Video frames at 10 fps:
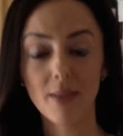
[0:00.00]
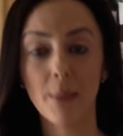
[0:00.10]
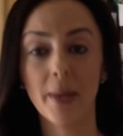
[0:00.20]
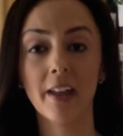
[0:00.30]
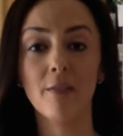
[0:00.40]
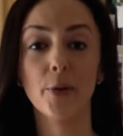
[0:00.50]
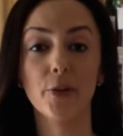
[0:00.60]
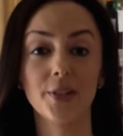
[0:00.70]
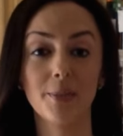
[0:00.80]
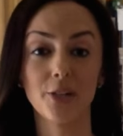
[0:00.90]
But I gave
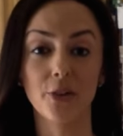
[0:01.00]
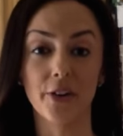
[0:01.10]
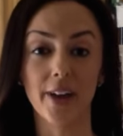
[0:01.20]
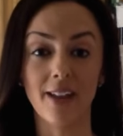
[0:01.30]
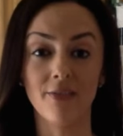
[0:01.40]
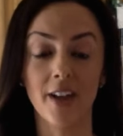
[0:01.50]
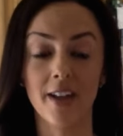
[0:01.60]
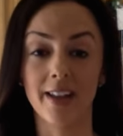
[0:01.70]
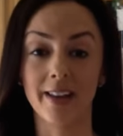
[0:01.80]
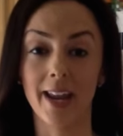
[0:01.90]
birth to my daughter Ava
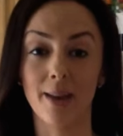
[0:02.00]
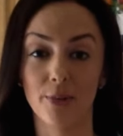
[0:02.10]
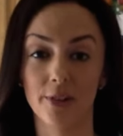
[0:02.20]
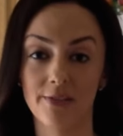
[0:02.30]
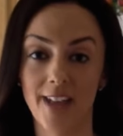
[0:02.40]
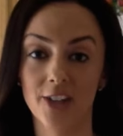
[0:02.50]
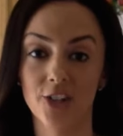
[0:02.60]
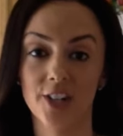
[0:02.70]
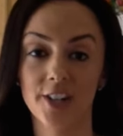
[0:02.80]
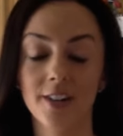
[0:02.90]
in April of last
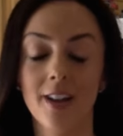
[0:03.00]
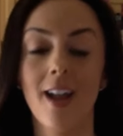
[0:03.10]
year.